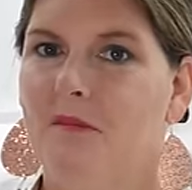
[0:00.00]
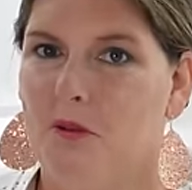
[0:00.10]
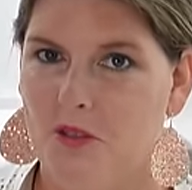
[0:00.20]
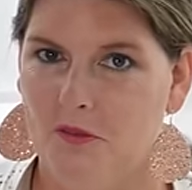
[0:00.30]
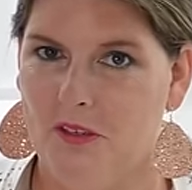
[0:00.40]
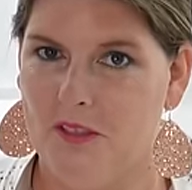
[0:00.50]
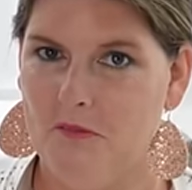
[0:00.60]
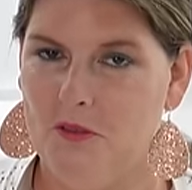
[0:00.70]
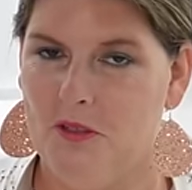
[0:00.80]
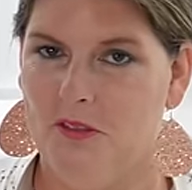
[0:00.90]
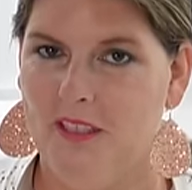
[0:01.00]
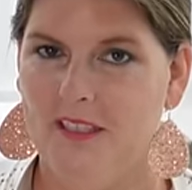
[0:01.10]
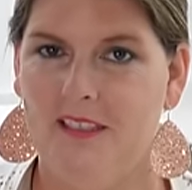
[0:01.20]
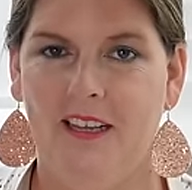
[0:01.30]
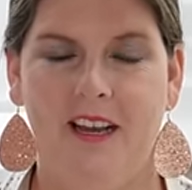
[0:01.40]
Special Victims
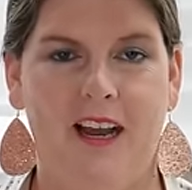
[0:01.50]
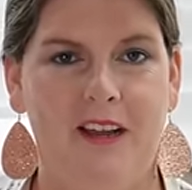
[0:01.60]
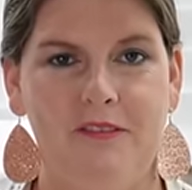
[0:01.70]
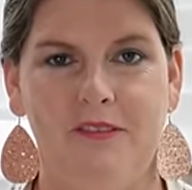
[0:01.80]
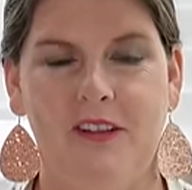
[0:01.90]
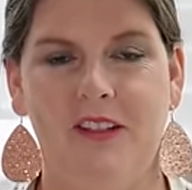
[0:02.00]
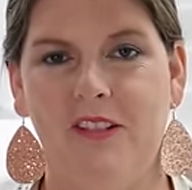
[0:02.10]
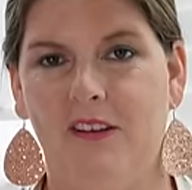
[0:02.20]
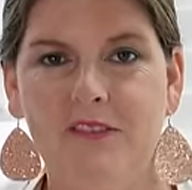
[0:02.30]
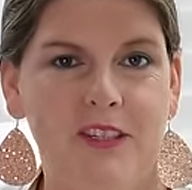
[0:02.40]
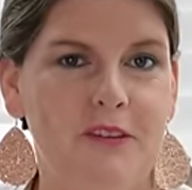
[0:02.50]
Unit. I've loved